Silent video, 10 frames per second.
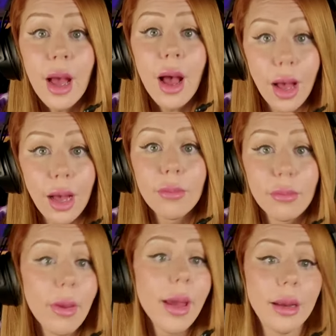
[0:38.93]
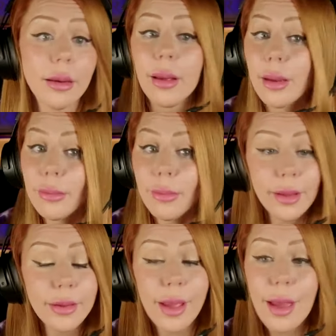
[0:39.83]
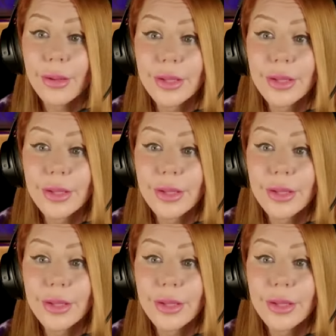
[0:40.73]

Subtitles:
And yeah.